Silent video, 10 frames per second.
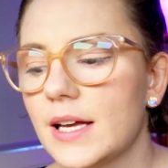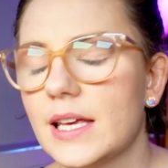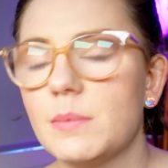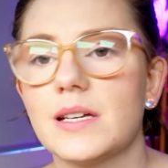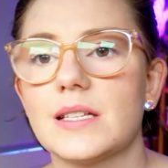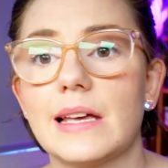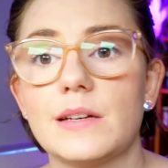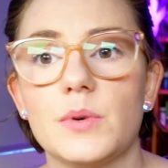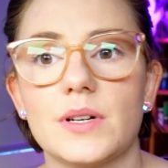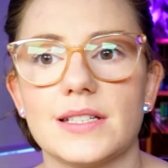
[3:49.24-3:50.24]
keeping a
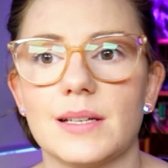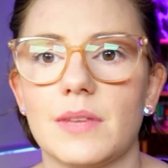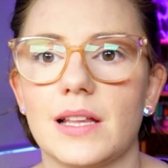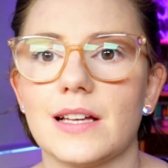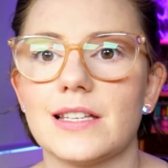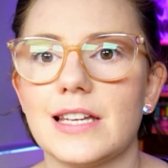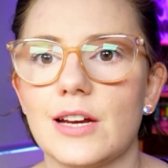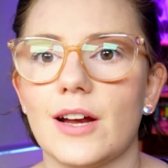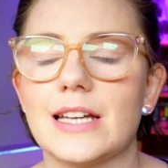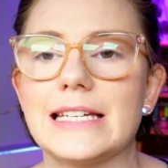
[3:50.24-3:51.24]
sketchbook is something that's
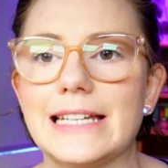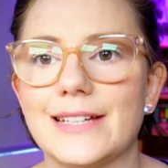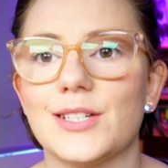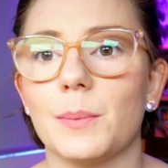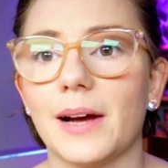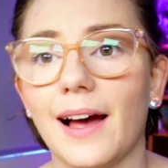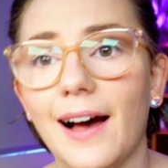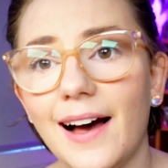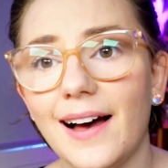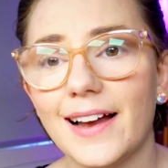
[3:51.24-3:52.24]
near and dear to my
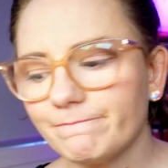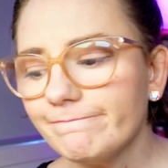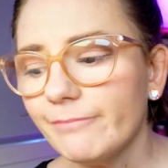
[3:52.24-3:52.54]
heart.